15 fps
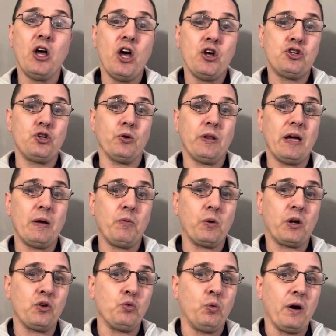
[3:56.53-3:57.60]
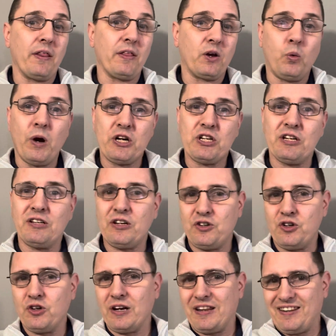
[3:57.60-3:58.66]
So that, because one of the questions that
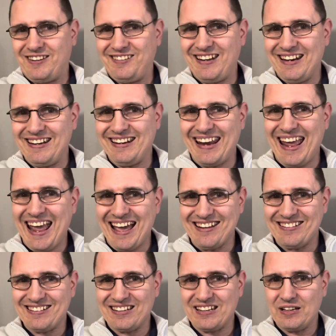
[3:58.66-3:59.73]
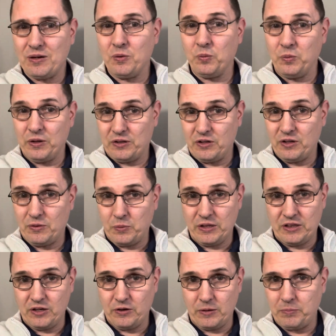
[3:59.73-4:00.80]
you're going to send and ask with
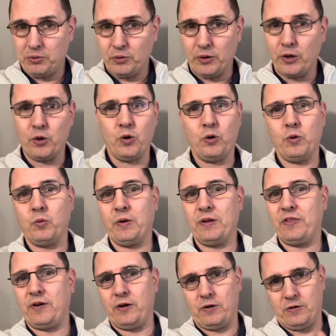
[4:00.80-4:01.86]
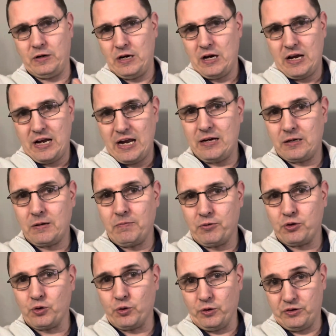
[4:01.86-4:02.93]
their employer or with their income
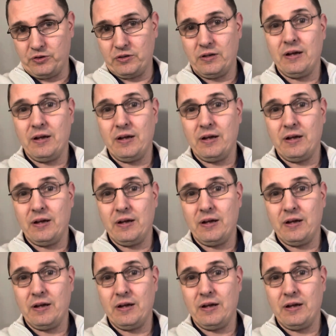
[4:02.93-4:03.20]
source,